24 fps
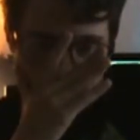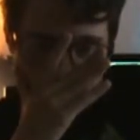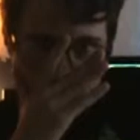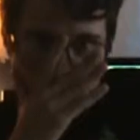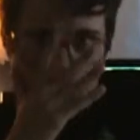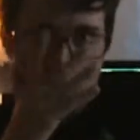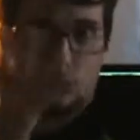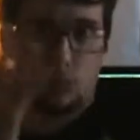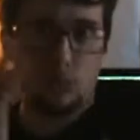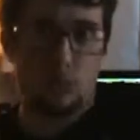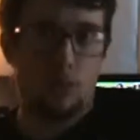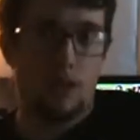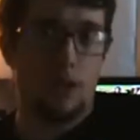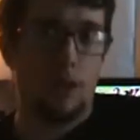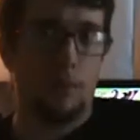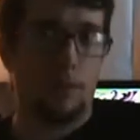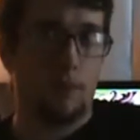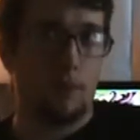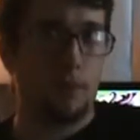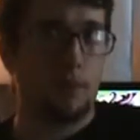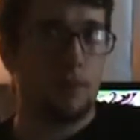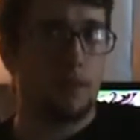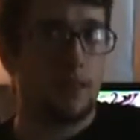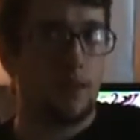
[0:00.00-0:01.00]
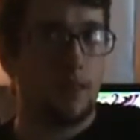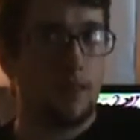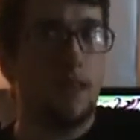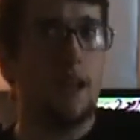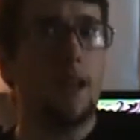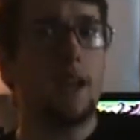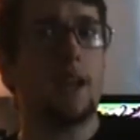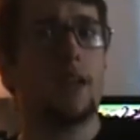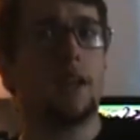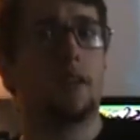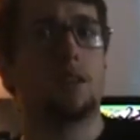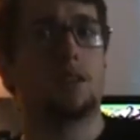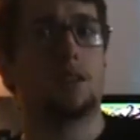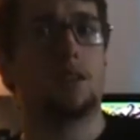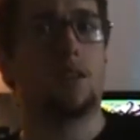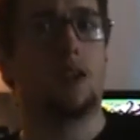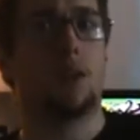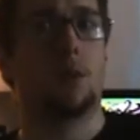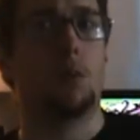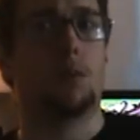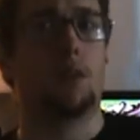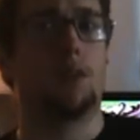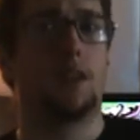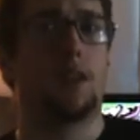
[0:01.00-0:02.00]
Because, I mean, what the think is, you
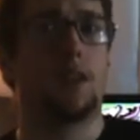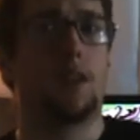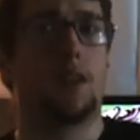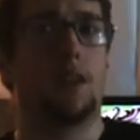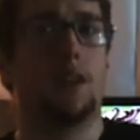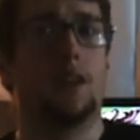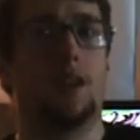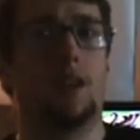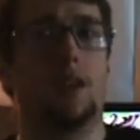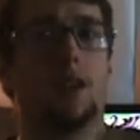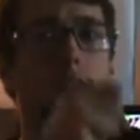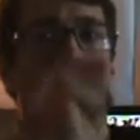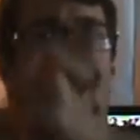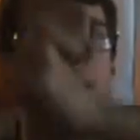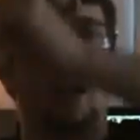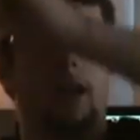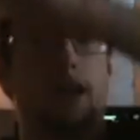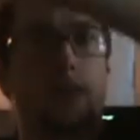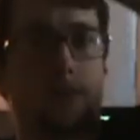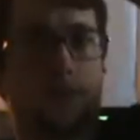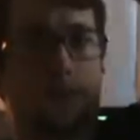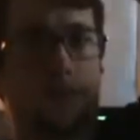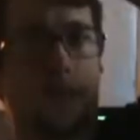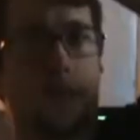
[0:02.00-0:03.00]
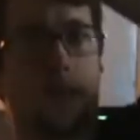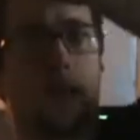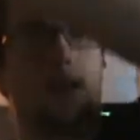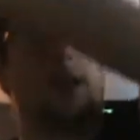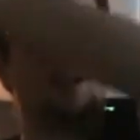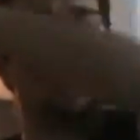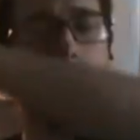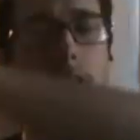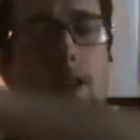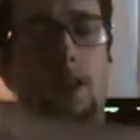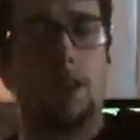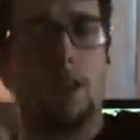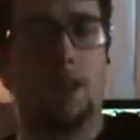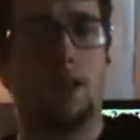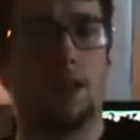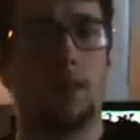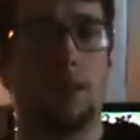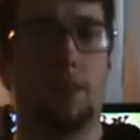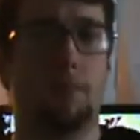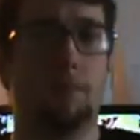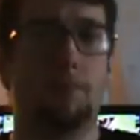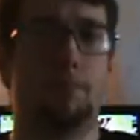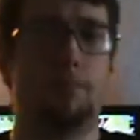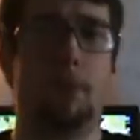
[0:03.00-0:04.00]
know, we're thinking, you know, the guy's, fl- you know,
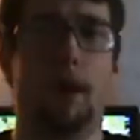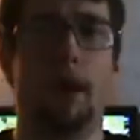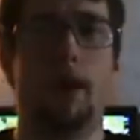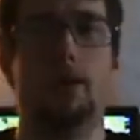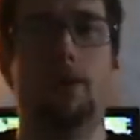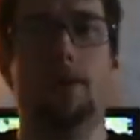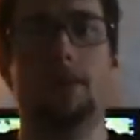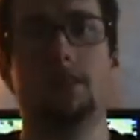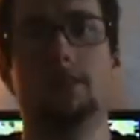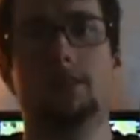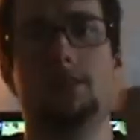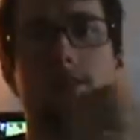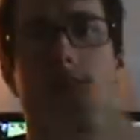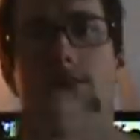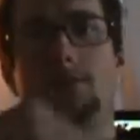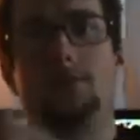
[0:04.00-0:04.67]
the paladin's